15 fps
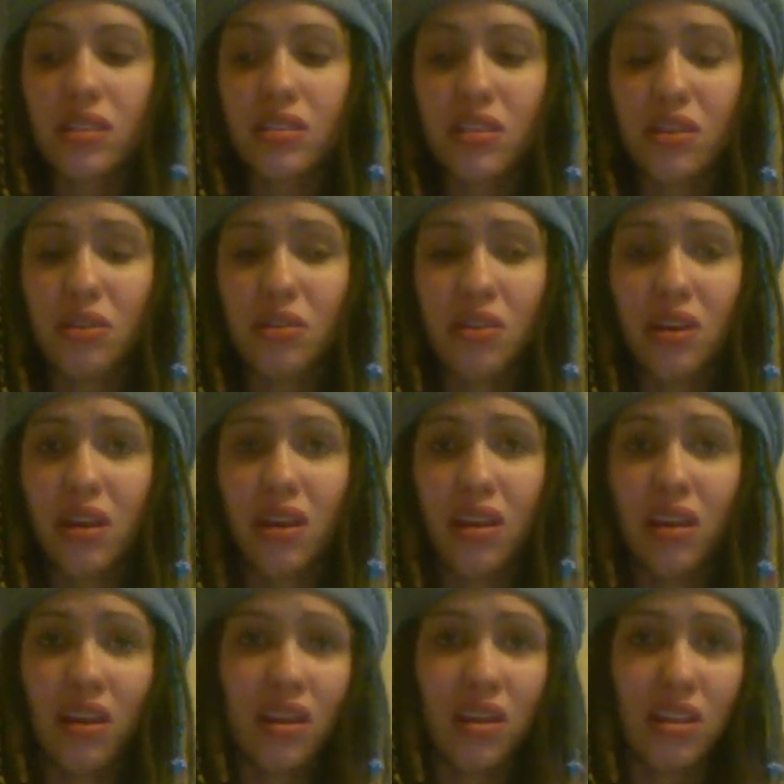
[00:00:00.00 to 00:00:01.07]
So
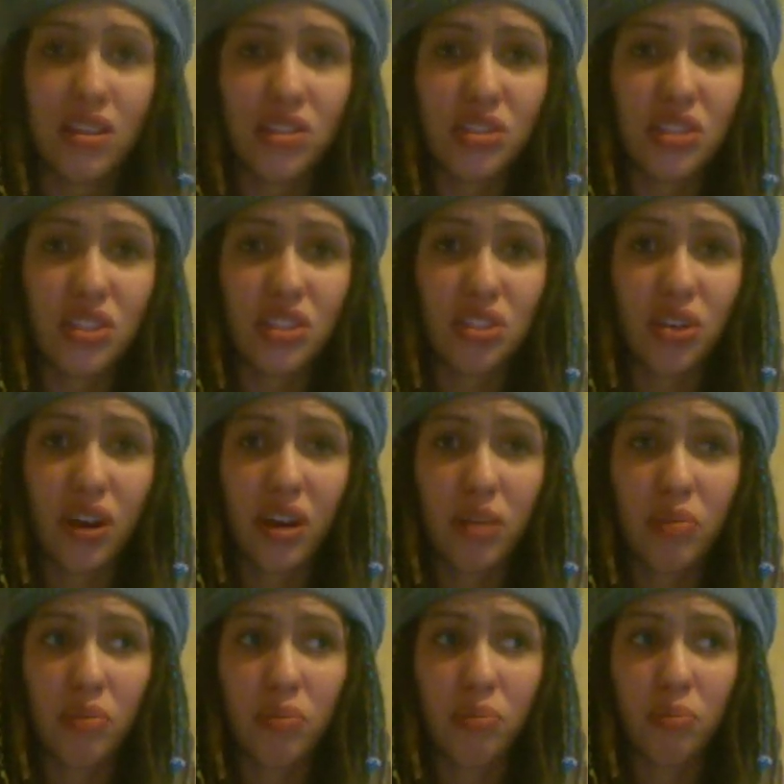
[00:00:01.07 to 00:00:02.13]
just try to
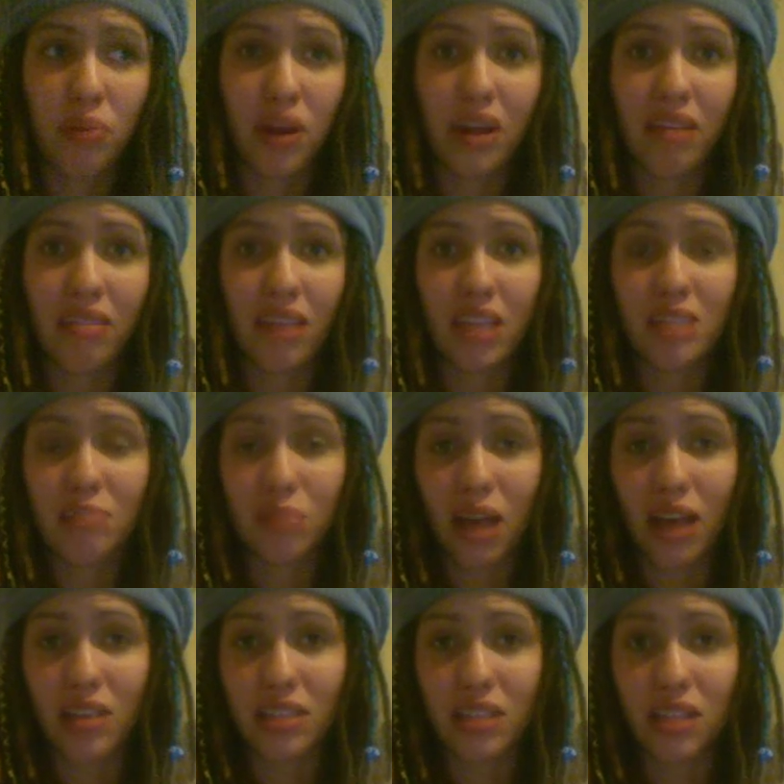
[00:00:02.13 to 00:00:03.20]
buy less
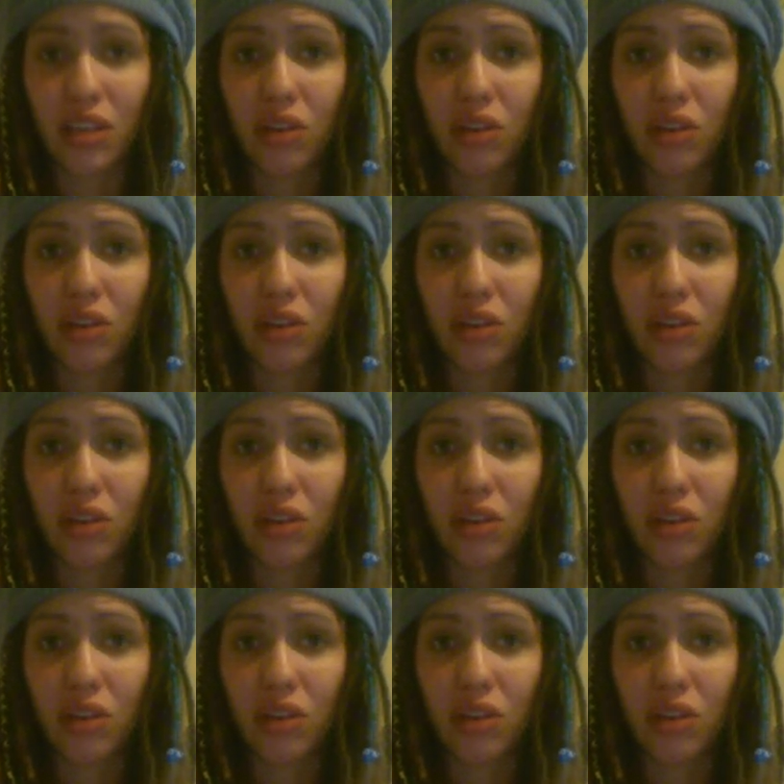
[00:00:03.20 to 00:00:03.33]
plastic.